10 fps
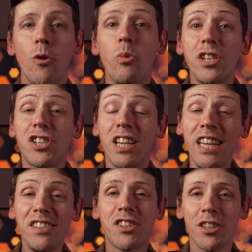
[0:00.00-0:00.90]
Which
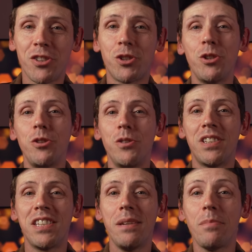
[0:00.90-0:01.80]
leads us to
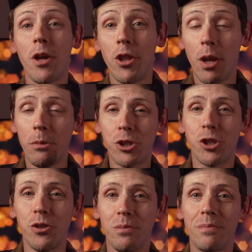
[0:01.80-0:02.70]
tip number
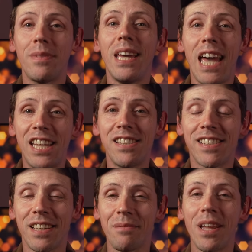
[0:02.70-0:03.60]
two,
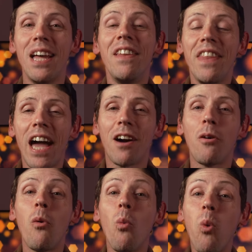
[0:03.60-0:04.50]
editing. Now,
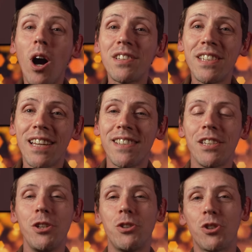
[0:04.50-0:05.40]
why did I
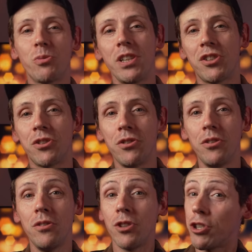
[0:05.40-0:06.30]
tell you to switch
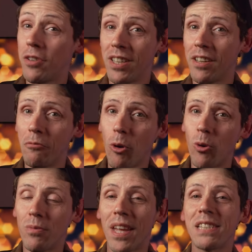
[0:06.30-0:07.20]
to shooting in
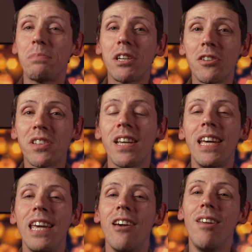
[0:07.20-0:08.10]
RAW? That's because
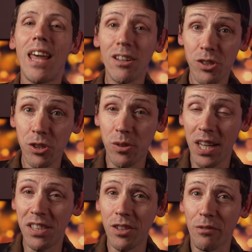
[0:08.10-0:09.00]
it allows you to
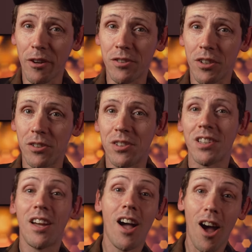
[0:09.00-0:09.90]
edit your photos
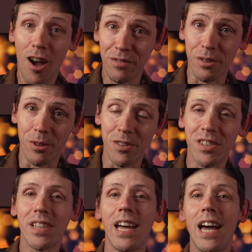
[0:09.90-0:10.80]

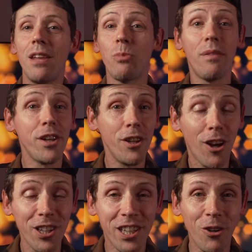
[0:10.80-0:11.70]
afterwards, and whether you
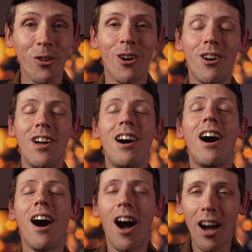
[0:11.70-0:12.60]
like it or not,
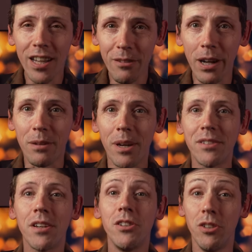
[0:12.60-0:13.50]
I highly
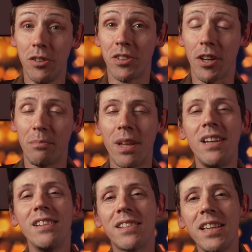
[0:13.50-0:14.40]
recommend you do so.
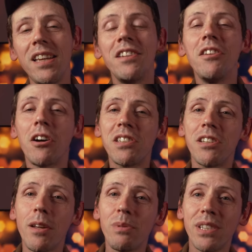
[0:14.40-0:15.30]
See,
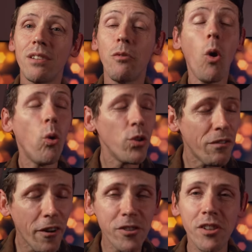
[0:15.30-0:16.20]
99% of all the
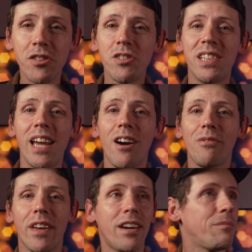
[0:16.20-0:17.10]
photos you see
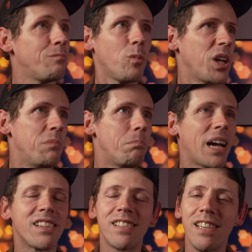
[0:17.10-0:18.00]
out there in
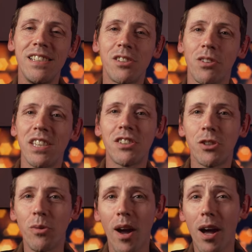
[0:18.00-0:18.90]
magazines, on
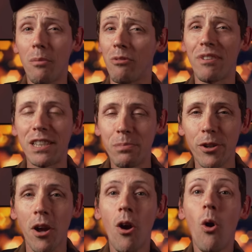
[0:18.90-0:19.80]
Instagram, on
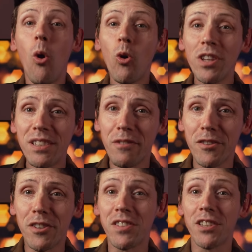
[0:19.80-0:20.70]
Facebook, all these
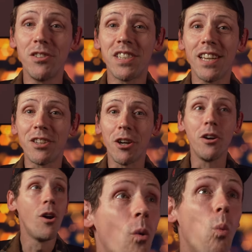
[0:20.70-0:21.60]
photos that you see and go,
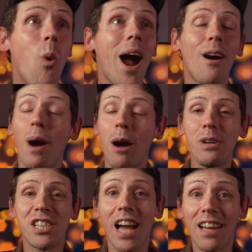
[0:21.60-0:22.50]
wow, I
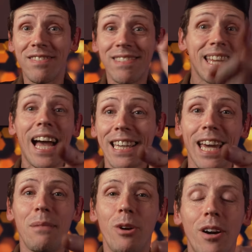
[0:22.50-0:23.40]
wish I had that
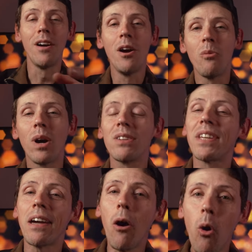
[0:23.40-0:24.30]
camera. Well,
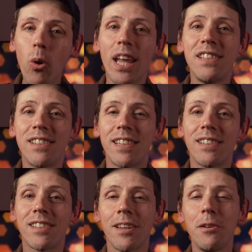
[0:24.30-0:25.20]
they're all
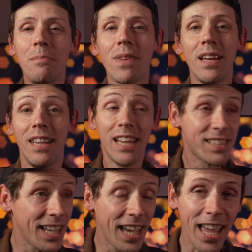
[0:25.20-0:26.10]
edited. So
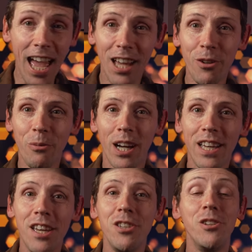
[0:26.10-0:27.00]
let's get out of the
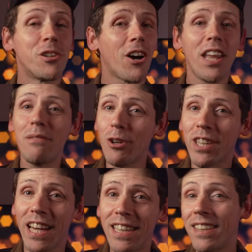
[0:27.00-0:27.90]
way. You can't have your
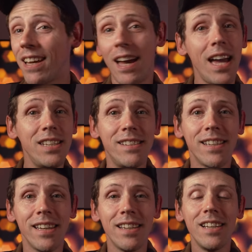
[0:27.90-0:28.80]
cake and eat
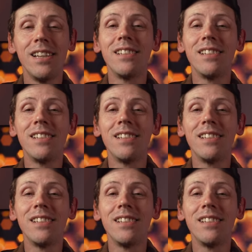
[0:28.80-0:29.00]
it.